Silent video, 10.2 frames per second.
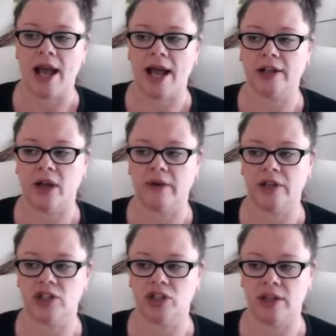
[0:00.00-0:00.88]
are
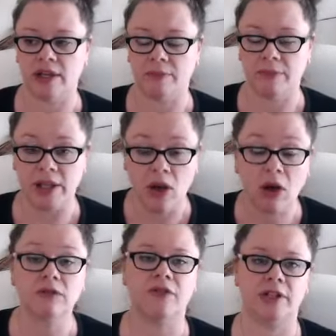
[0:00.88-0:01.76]
going to be
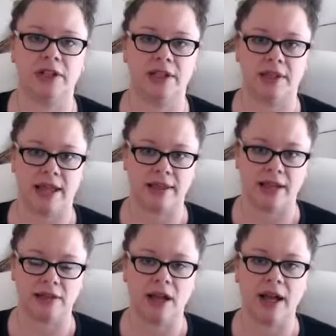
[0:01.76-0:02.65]
confident that
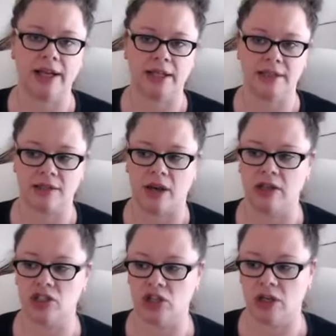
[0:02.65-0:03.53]
that client is
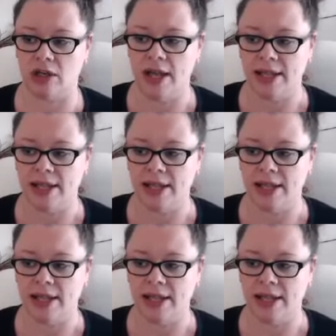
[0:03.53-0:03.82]
going to